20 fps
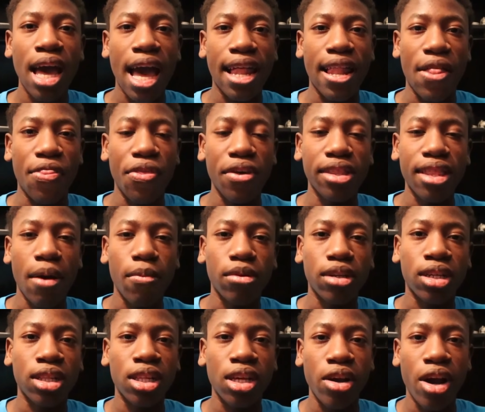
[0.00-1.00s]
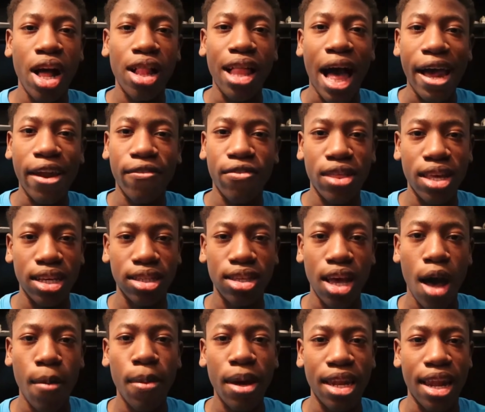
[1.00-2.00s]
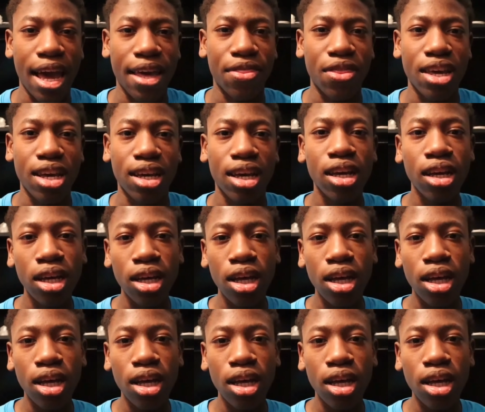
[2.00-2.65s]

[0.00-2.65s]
And I think that would clear a lot of things up, and I think